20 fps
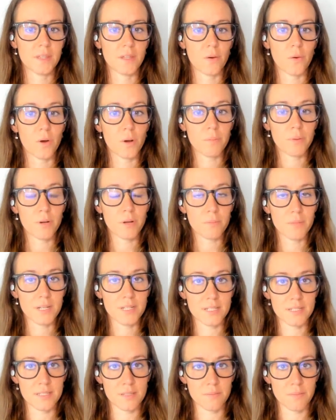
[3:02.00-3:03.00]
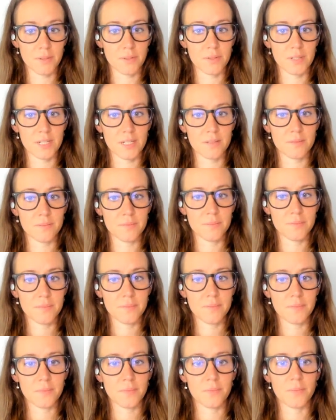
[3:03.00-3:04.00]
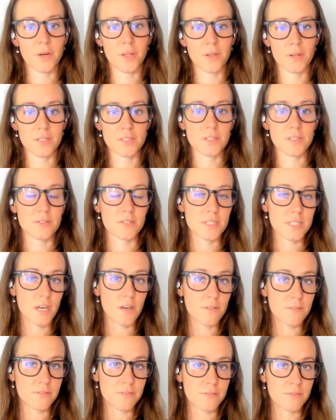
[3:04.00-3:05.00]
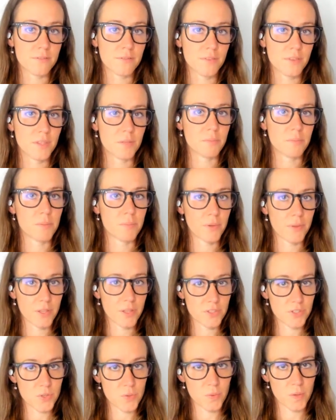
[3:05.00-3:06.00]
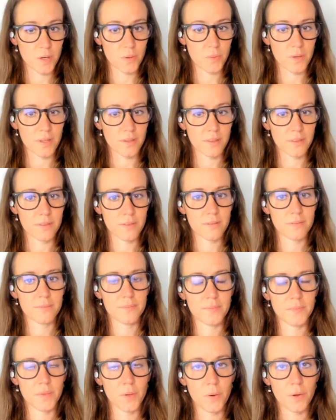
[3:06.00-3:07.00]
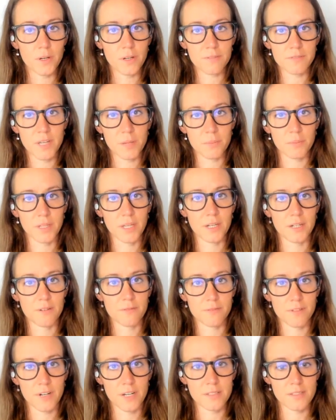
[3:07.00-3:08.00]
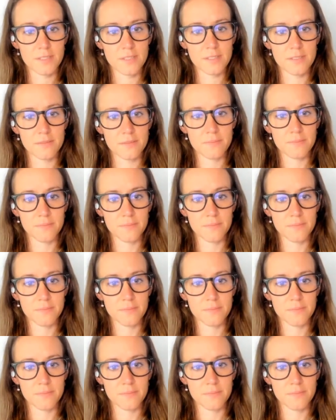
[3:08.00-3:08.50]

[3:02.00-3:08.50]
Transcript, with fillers: or permanent disability, whether it's yourself, the people that you work with, or your family and your friends.